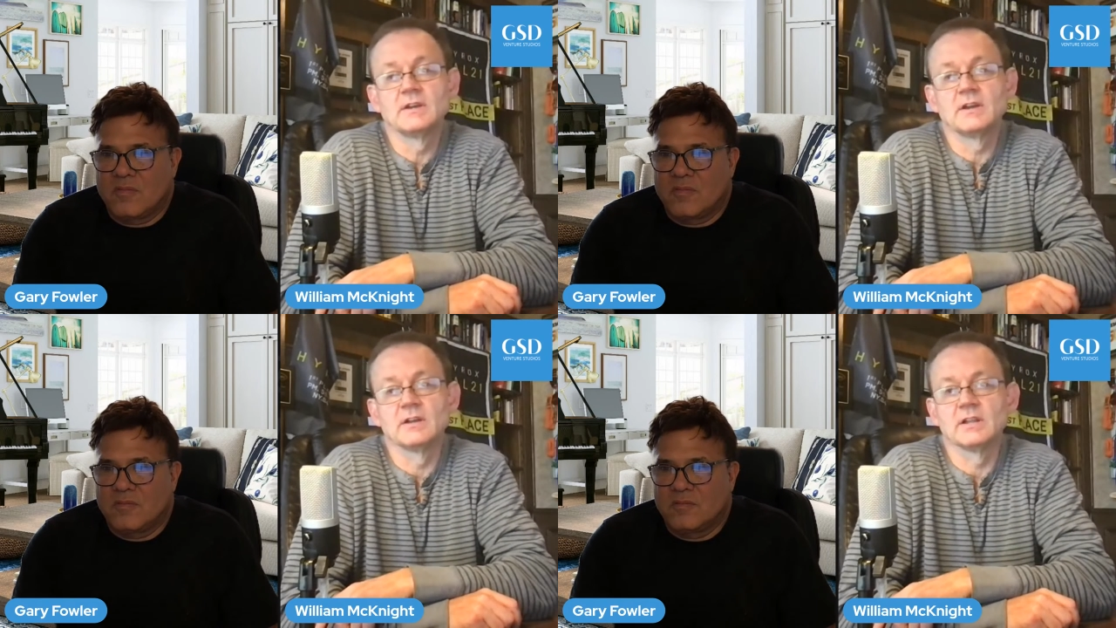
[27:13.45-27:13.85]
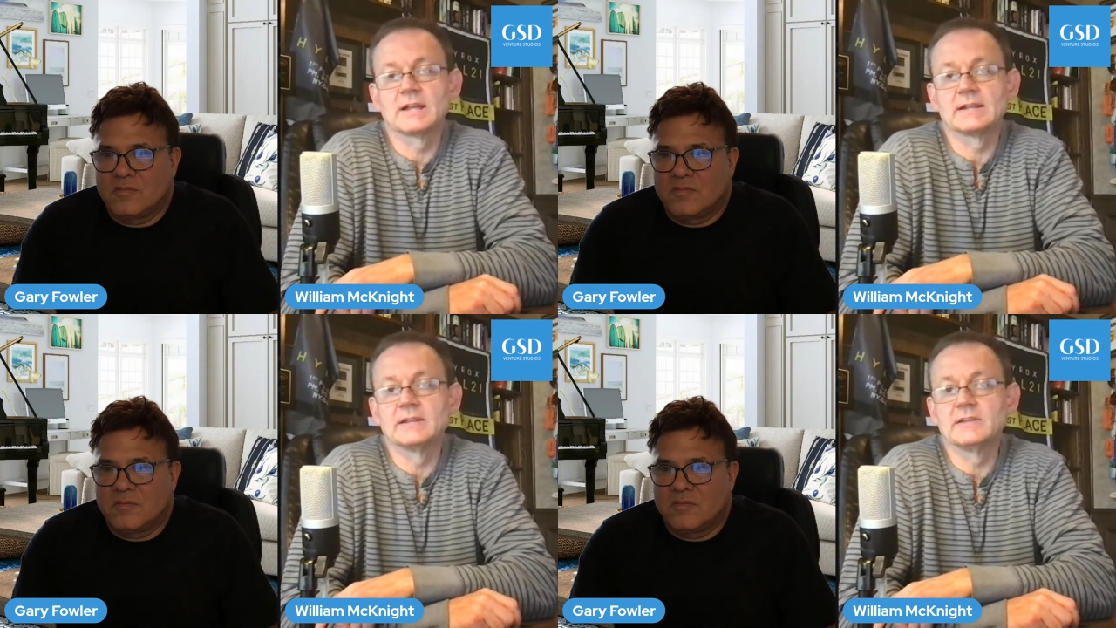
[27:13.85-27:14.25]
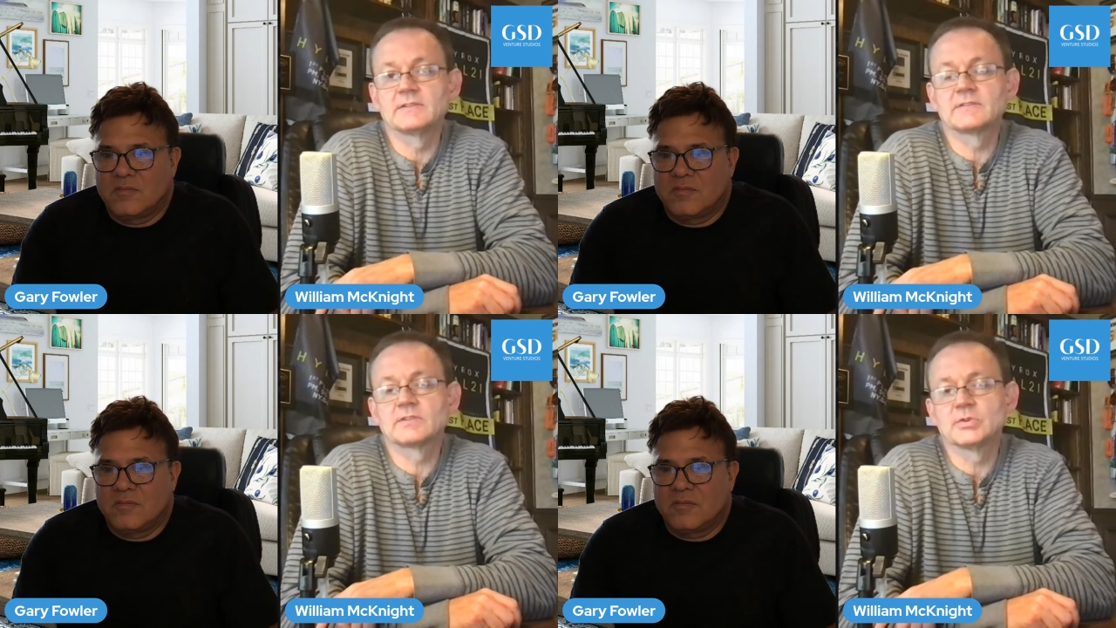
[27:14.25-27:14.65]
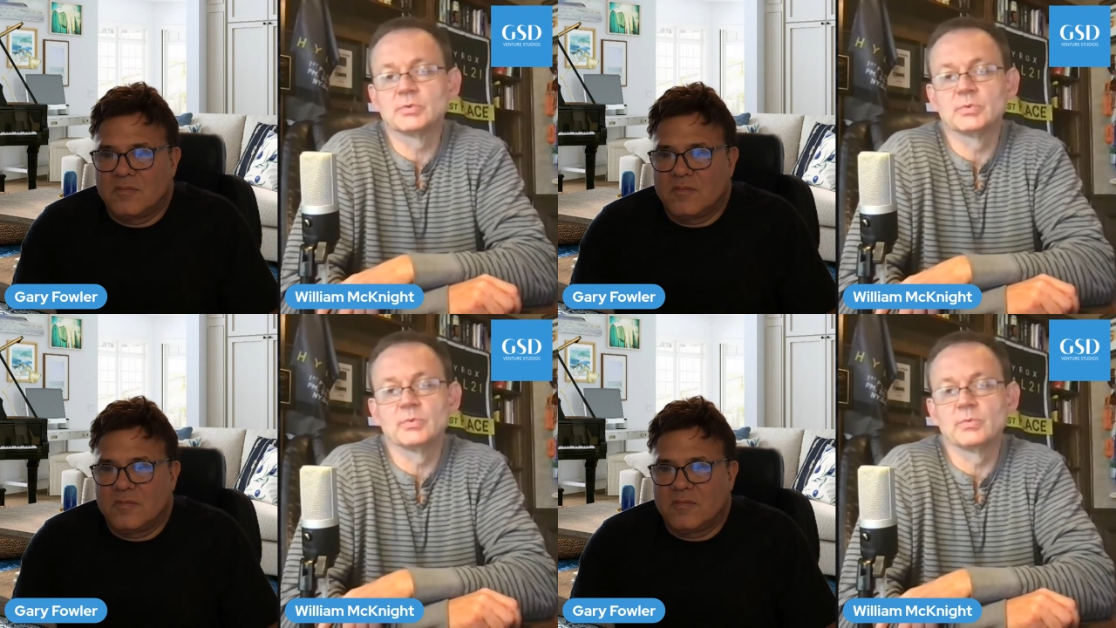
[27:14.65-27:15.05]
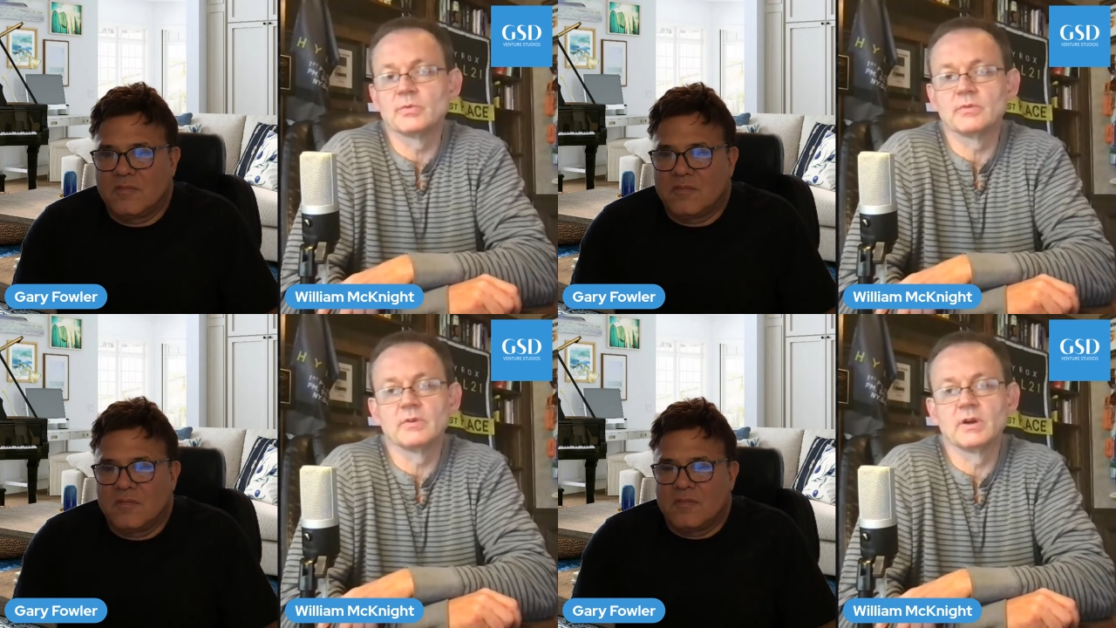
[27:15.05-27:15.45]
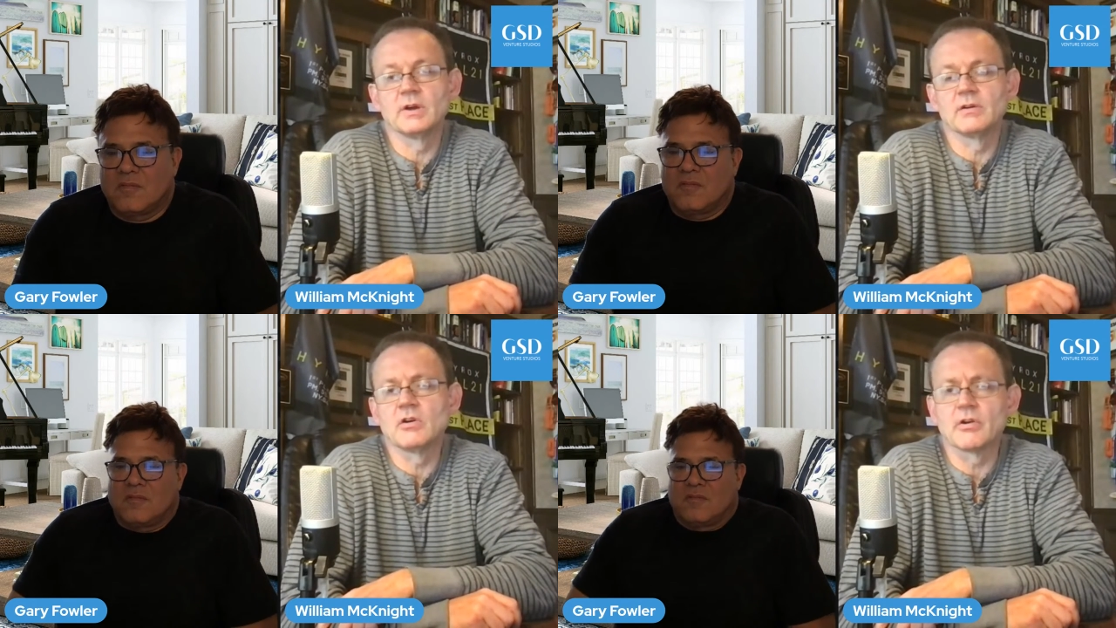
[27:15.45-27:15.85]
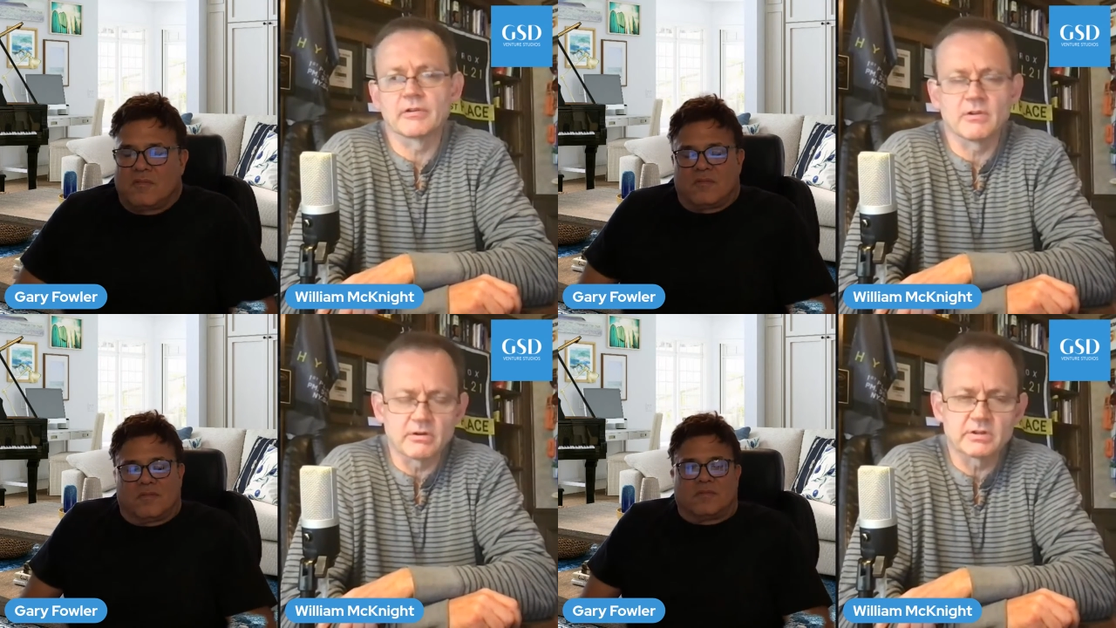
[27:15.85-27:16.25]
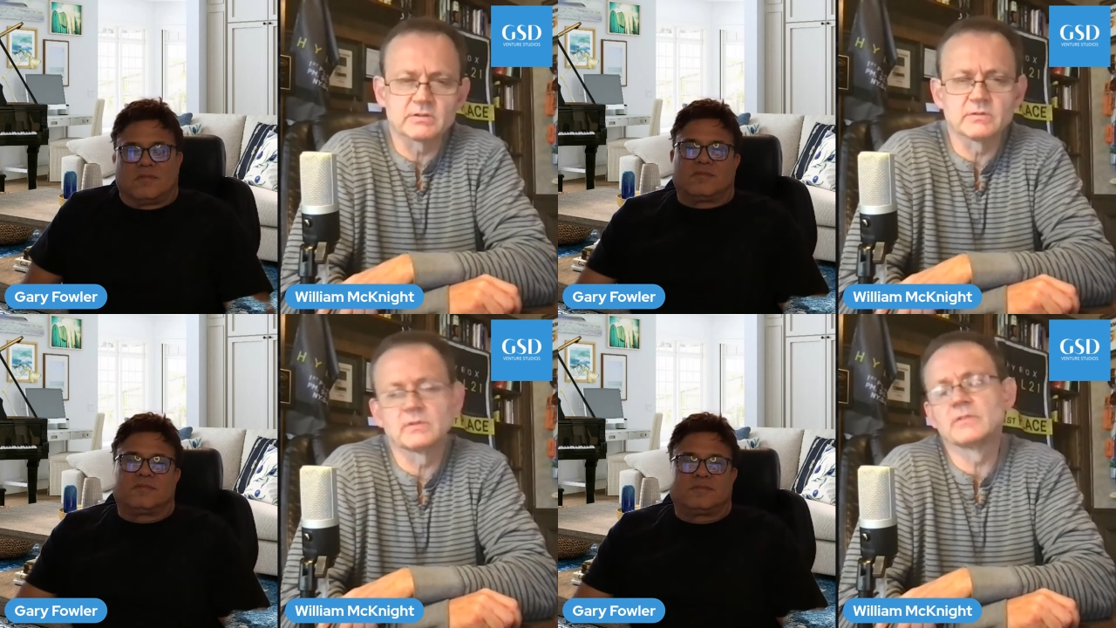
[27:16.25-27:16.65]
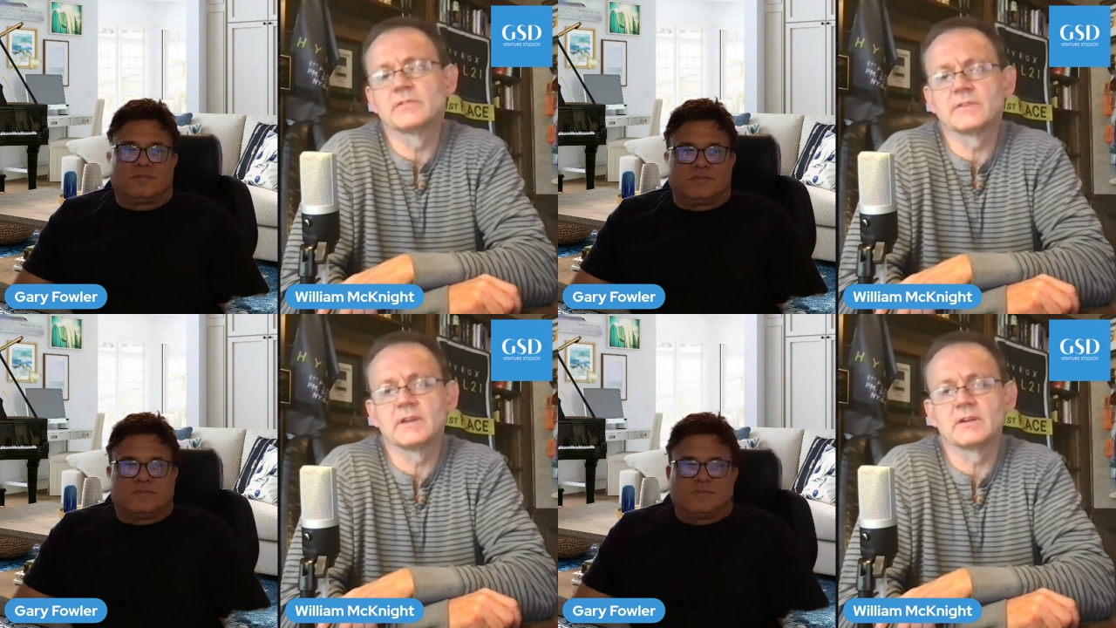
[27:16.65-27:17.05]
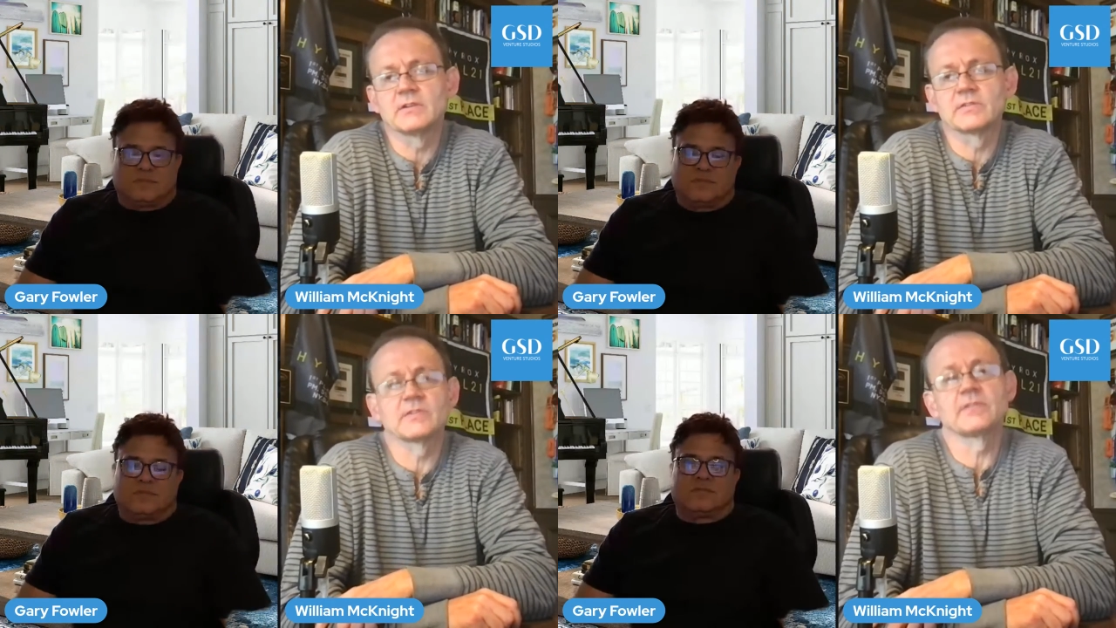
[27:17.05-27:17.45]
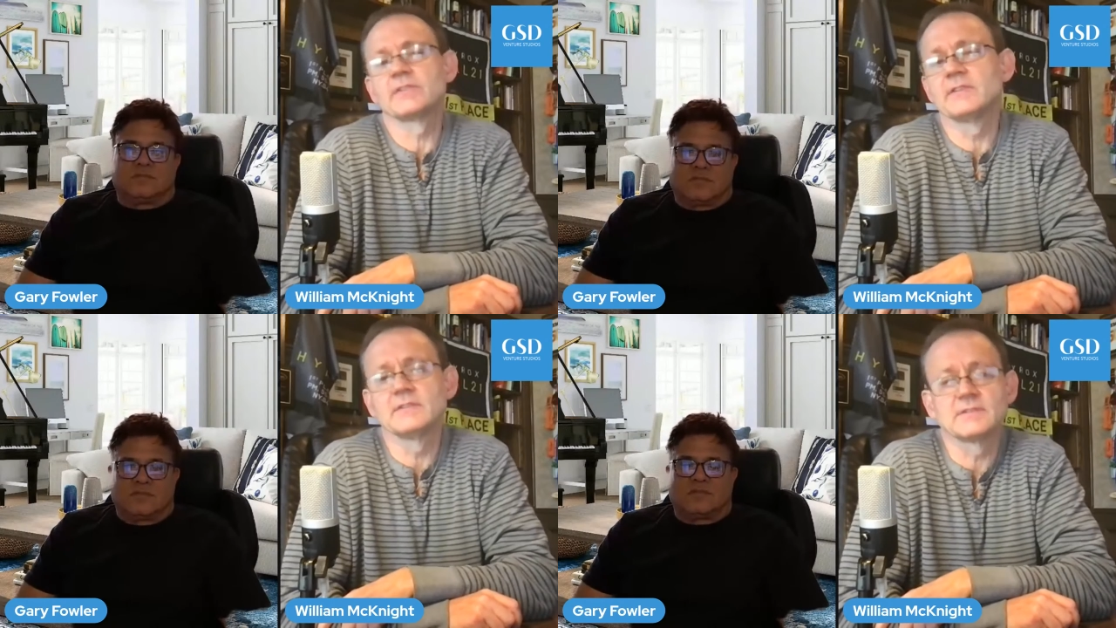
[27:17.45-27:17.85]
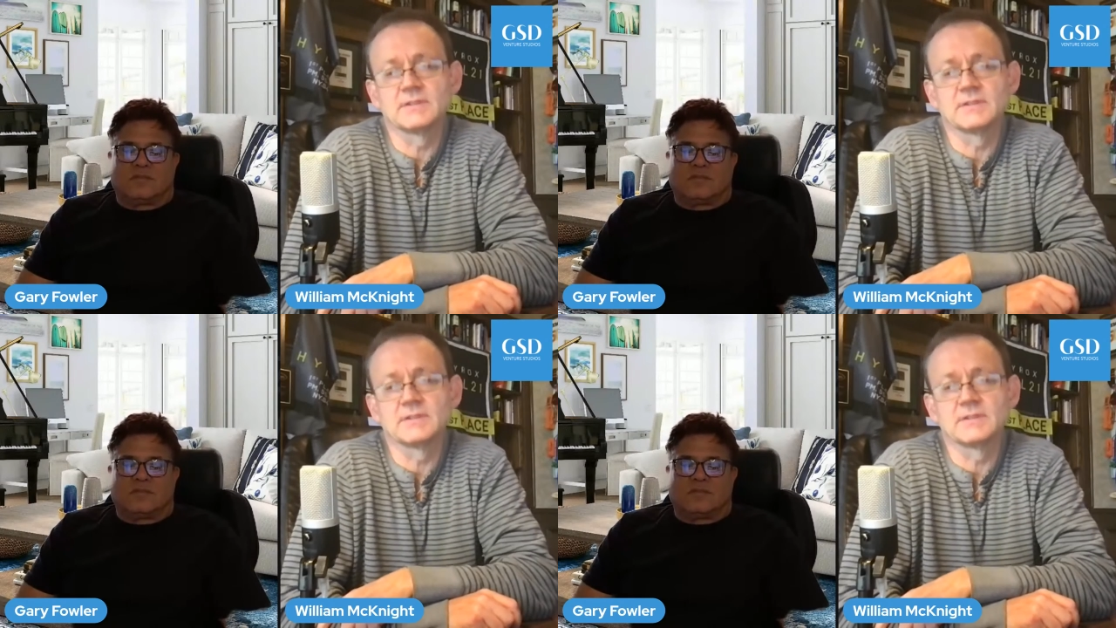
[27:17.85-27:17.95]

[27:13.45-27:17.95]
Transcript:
Speaker 1: a lot of links to our articles and our services,